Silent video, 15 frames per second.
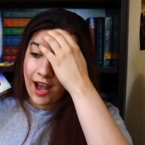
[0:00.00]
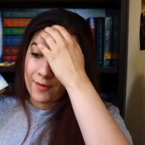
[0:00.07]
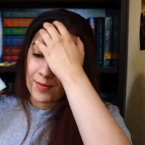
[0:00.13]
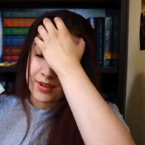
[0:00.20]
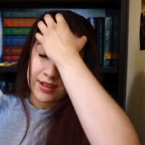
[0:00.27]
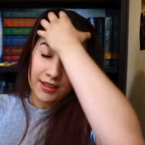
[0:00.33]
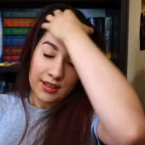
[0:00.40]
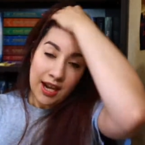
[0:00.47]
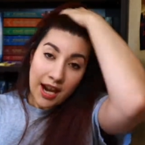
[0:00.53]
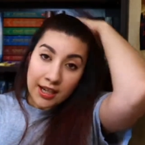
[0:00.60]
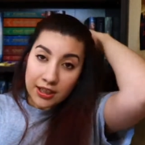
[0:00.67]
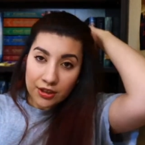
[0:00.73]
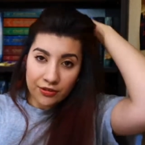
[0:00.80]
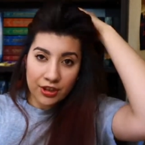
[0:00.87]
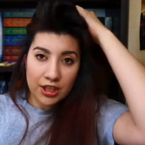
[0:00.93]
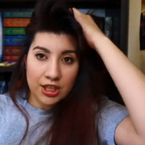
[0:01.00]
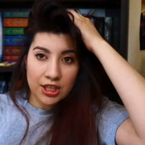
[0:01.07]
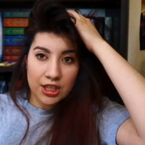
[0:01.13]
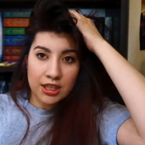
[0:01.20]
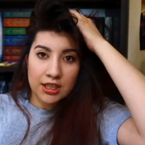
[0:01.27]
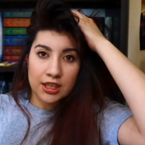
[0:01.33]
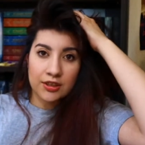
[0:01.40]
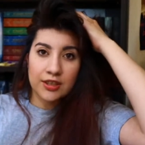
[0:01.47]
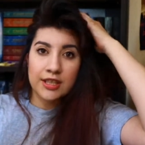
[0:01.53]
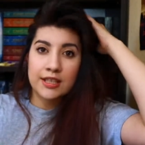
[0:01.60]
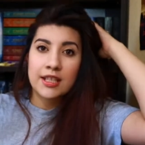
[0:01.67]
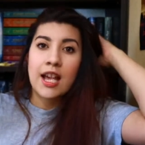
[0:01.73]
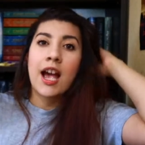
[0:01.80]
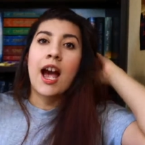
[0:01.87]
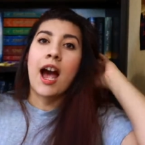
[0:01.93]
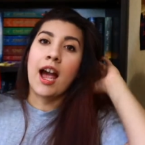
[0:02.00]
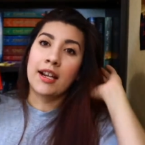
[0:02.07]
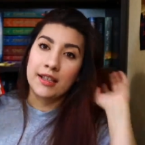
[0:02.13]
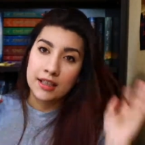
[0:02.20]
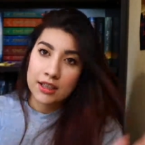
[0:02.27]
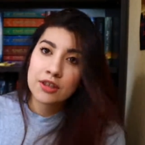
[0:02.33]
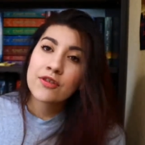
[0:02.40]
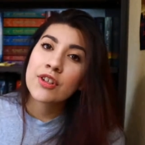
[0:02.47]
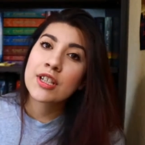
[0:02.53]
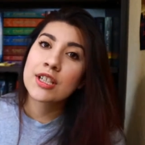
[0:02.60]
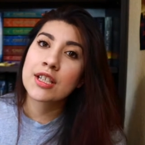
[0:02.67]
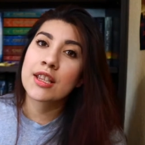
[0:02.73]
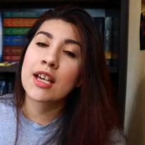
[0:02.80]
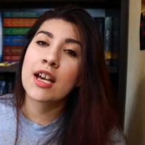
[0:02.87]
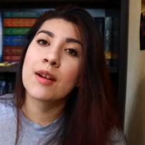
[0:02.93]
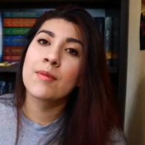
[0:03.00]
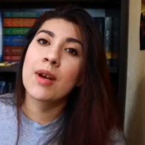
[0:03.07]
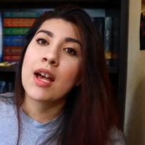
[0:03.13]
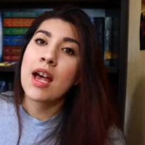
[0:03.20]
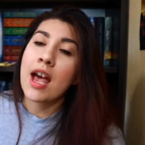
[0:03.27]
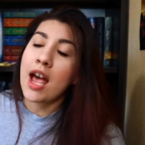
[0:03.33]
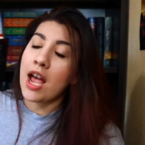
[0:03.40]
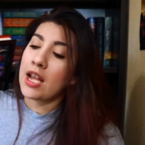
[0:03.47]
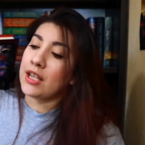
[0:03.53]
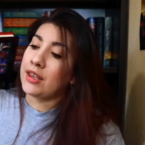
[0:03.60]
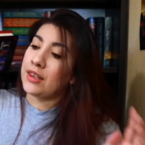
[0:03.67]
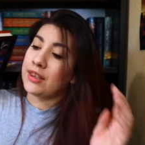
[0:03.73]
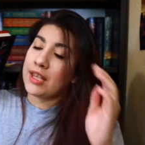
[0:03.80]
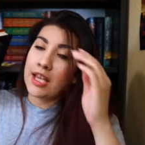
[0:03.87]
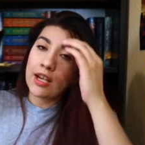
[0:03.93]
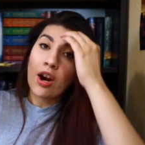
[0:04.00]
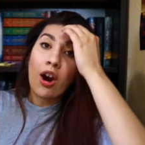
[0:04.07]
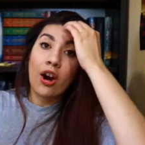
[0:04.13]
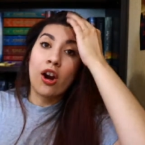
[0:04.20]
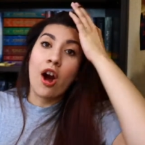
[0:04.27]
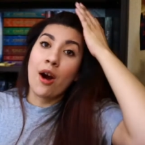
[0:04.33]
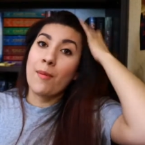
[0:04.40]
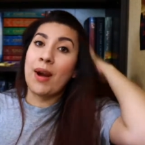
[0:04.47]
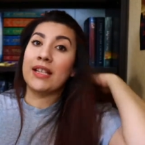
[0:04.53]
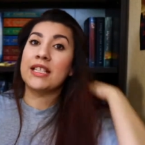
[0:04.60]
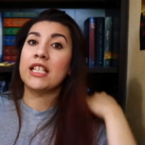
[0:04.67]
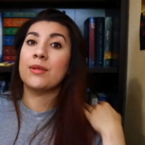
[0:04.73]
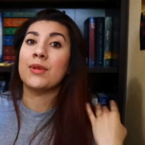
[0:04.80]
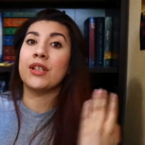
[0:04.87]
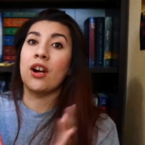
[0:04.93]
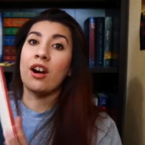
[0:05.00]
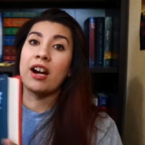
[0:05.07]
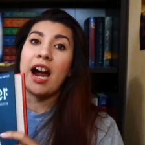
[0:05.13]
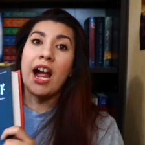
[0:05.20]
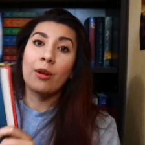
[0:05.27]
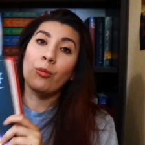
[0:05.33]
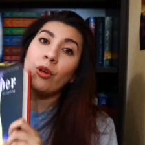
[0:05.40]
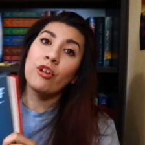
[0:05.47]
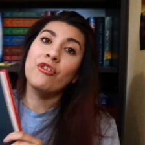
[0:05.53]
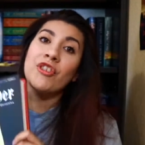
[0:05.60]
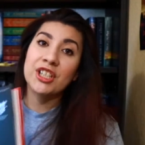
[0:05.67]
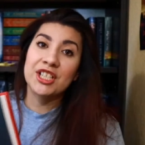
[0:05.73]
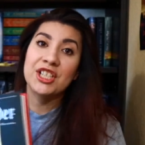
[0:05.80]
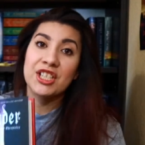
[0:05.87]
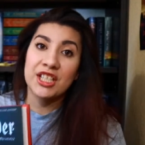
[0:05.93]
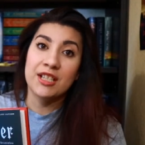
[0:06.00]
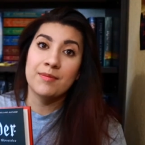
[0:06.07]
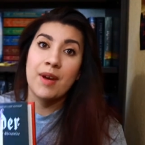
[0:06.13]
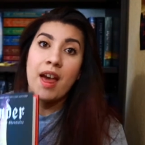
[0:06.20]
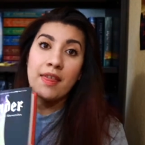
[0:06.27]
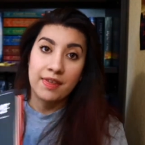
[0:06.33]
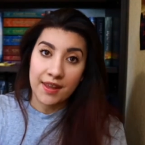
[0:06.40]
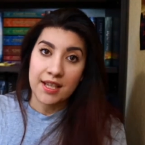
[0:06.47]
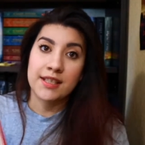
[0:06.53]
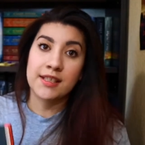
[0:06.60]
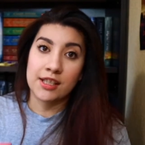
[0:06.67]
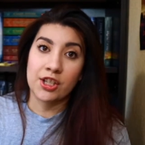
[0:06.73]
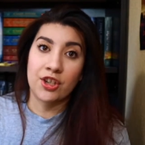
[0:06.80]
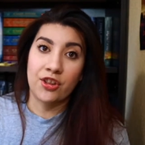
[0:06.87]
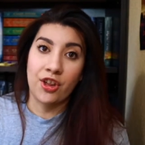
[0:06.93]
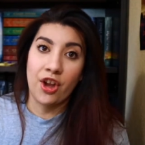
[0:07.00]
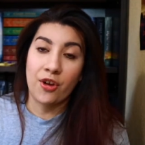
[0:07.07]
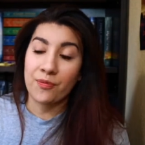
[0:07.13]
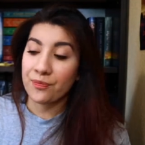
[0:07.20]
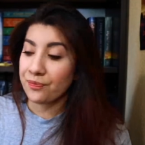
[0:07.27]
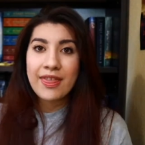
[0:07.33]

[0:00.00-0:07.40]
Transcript: I've been dying to finish these series. I need to finish them and they are on my TBR. I will finish them this year though.